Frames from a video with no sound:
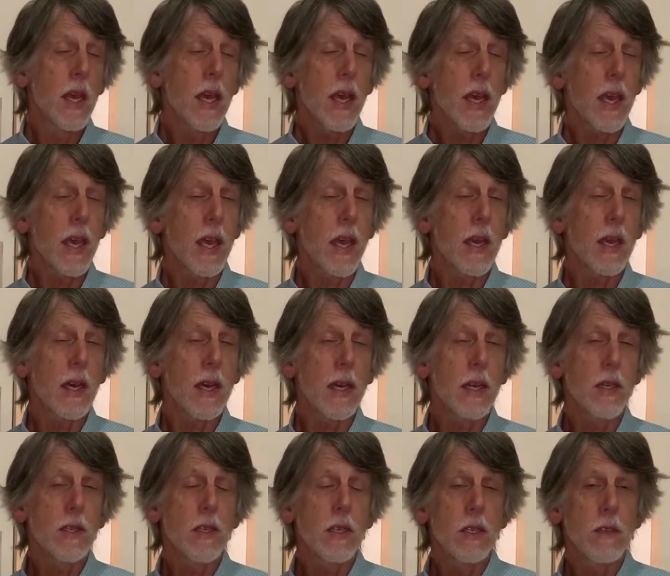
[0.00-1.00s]

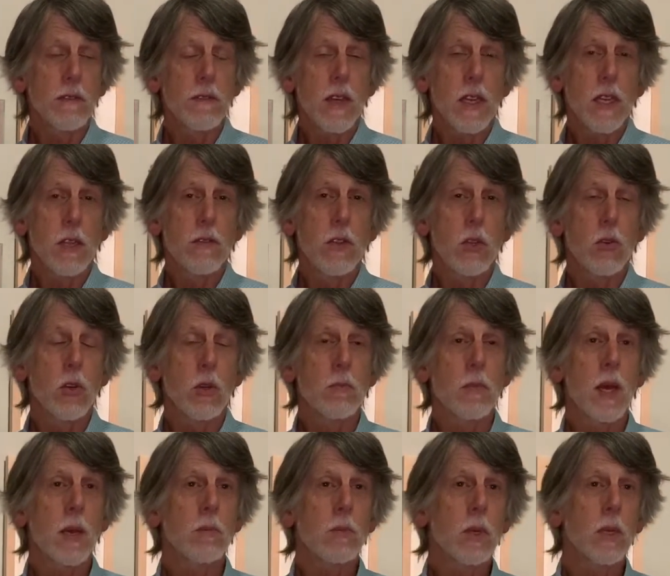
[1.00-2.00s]
And if any of you
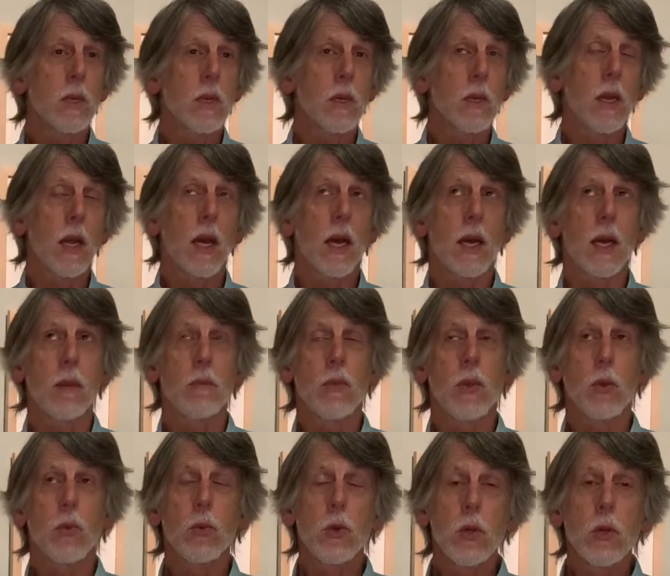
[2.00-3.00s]
remember
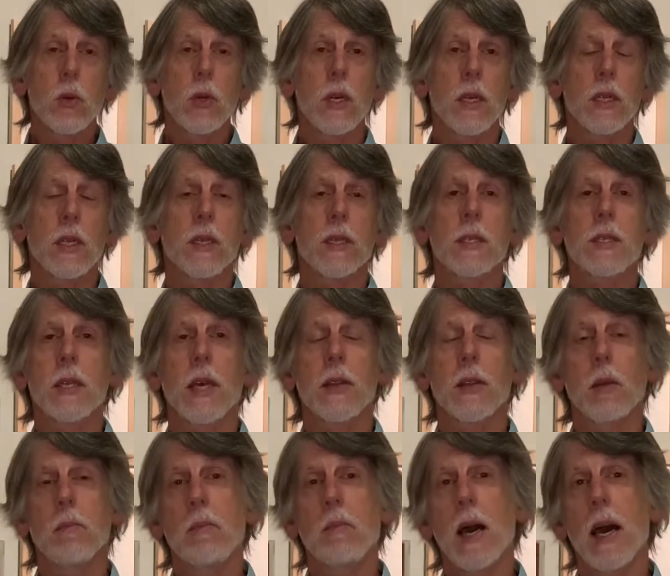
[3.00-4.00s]
the ruins at
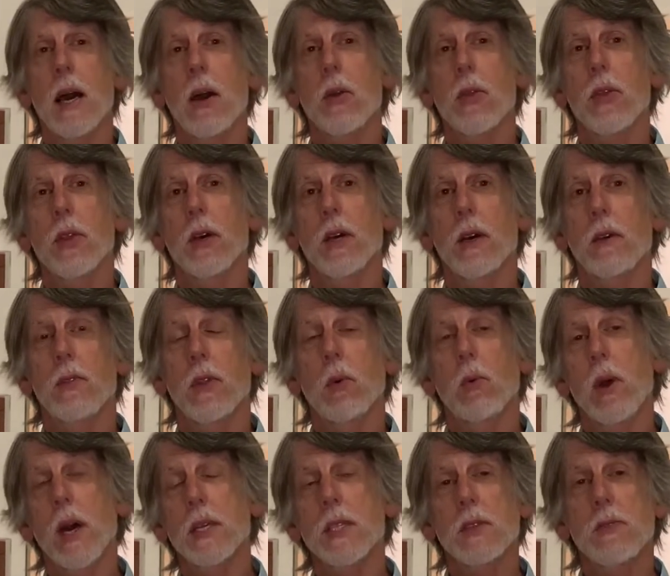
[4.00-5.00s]
the mouth of the
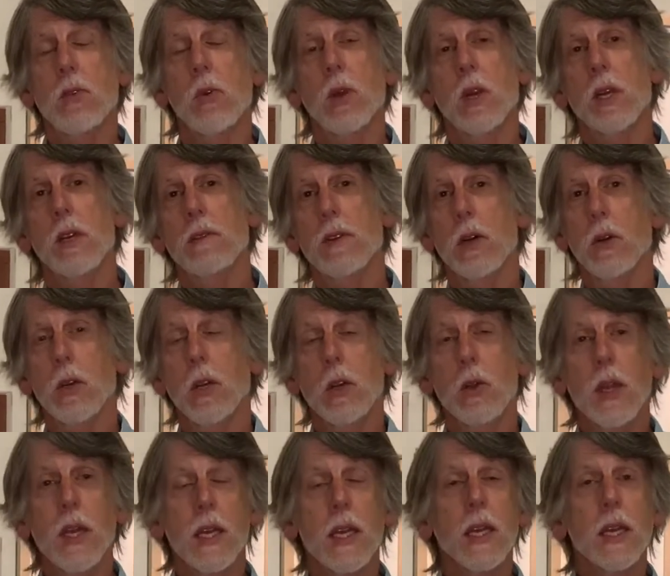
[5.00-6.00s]
West Fork of Oak
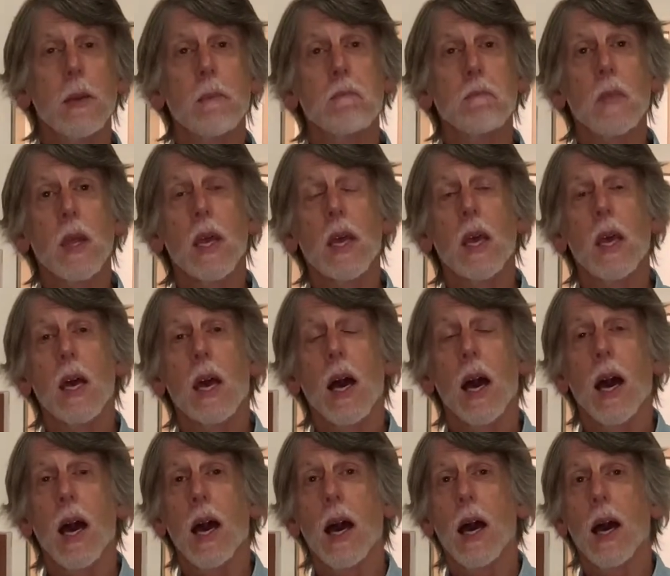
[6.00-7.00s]
Creek,
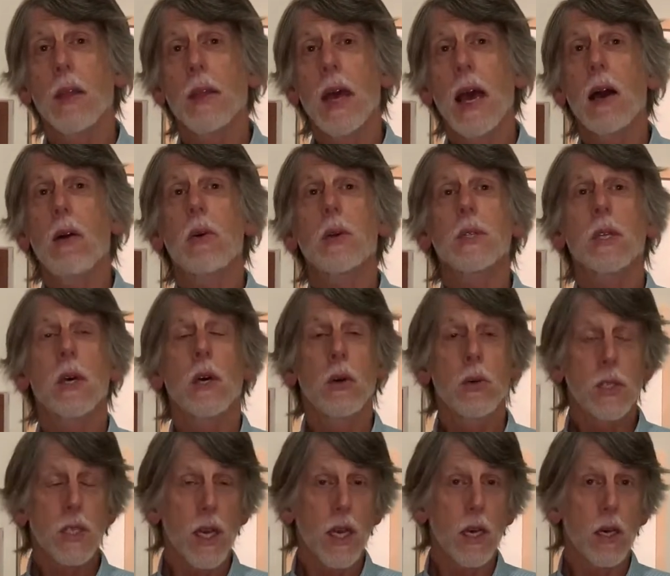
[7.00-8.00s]
that was a
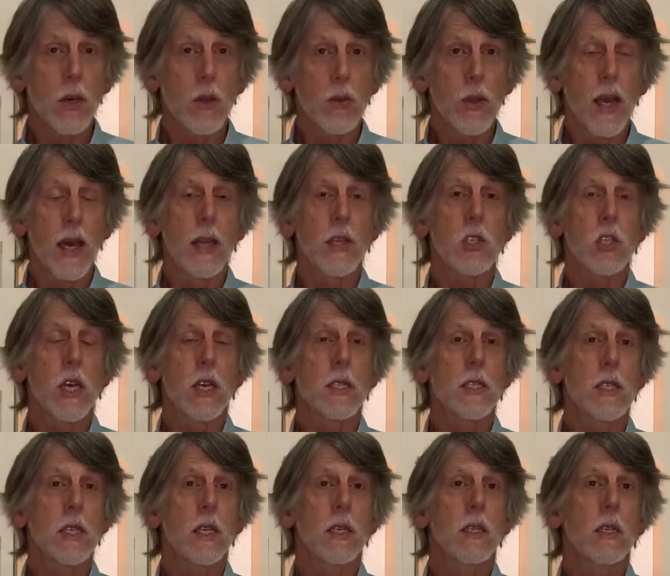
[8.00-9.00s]
hotel that
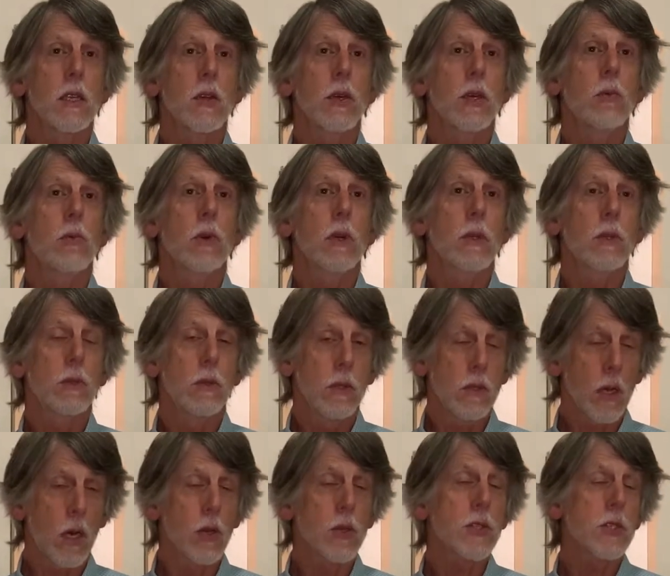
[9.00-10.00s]
Jesse and Lillian
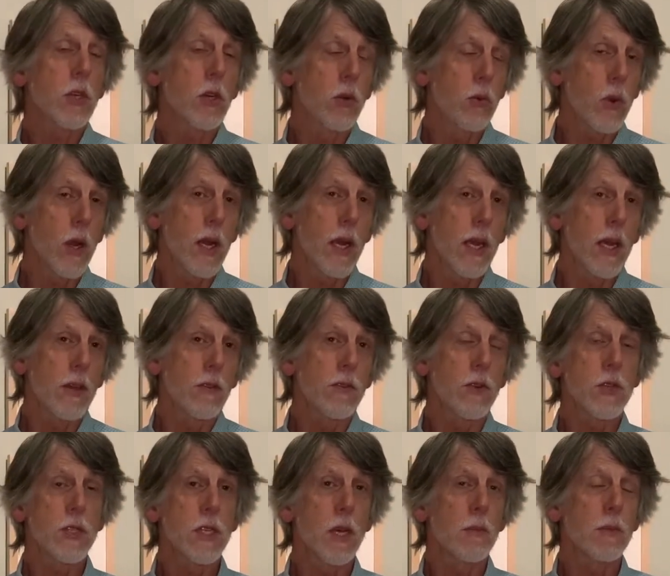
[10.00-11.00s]
also ran for
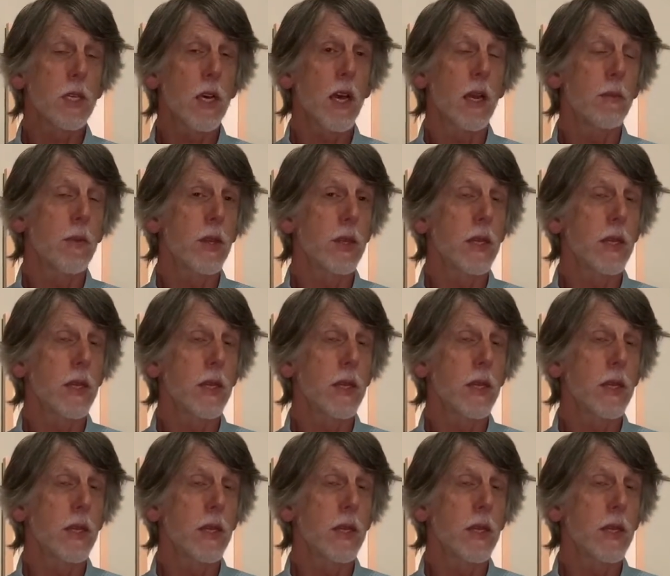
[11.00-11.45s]
some time in the